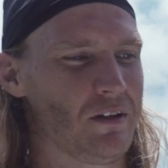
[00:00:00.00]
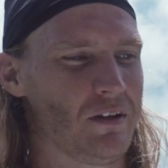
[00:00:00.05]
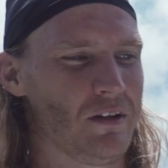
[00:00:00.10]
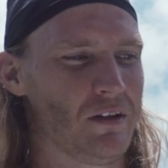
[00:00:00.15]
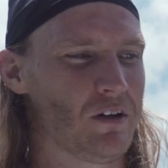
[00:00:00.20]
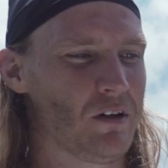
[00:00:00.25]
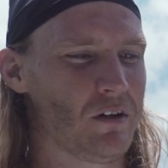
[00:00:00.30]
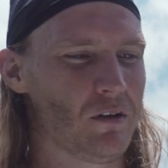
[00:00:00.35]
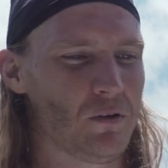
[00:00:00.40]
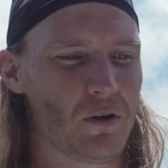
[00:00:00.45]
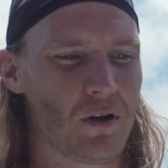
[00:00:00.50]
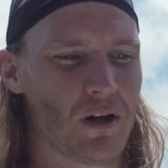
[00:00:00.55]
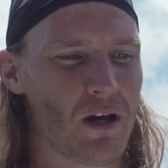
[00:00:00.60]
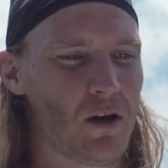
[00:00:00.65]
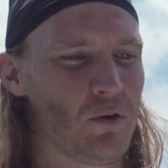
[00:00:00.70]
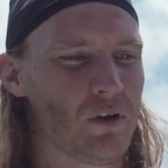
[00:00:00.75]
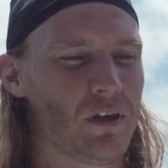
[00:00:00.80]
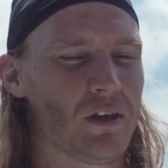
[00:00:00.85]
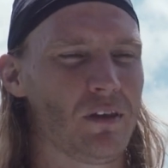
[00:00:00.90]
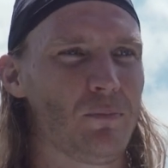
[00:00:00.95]
you know,
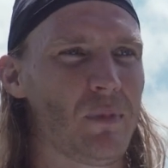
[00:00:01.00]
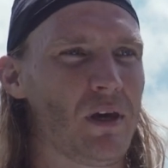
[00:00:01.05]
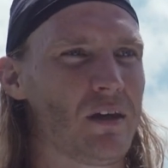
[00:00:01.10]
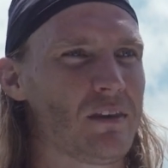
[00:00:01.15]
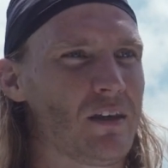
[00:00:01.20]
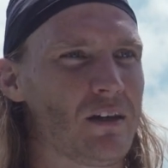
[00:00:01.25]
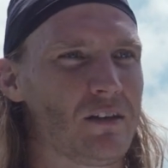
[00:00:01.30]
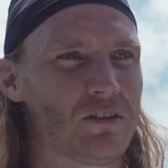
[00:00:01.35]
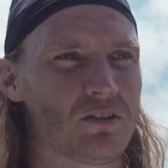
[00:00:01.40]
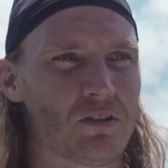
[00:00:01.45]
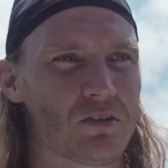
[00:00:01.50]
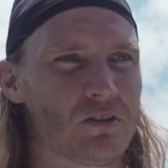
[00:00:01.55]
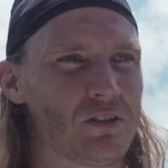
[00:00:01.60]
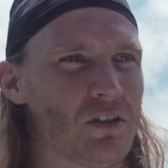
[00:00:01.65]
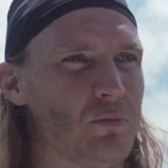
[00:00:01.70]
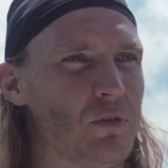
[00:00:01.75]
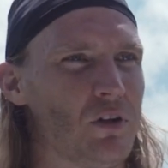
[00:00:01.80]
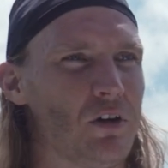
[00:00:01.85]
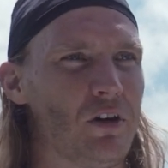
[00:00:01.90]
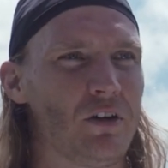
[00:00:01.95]
how we can make things look
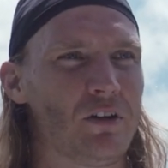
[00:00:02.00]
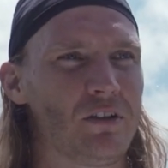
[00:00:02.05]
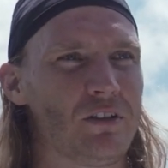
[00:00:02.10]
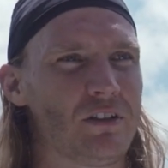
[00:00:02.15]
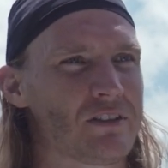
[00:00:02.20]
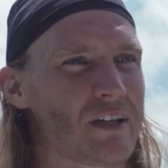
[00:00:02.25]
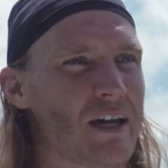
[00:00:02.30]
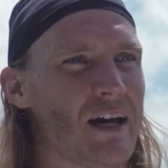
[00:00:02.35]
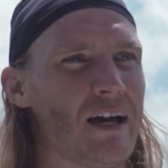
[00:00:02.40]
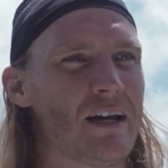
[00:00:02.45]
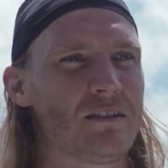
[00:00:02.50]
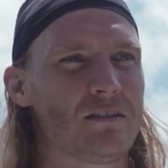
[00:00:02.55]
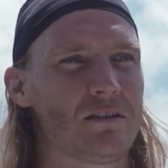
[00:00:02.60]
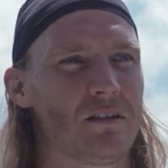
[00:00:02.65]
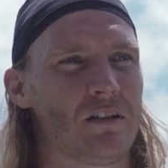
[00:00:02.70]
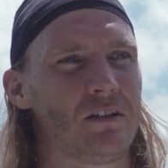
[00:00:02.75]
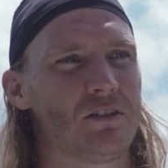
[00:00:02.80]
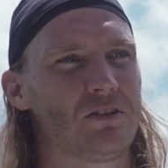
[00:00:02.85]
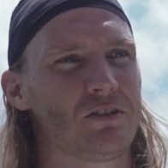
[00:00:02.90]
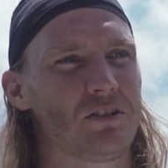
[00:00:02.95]
similar and disguise
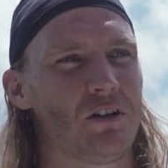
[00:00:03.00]
things.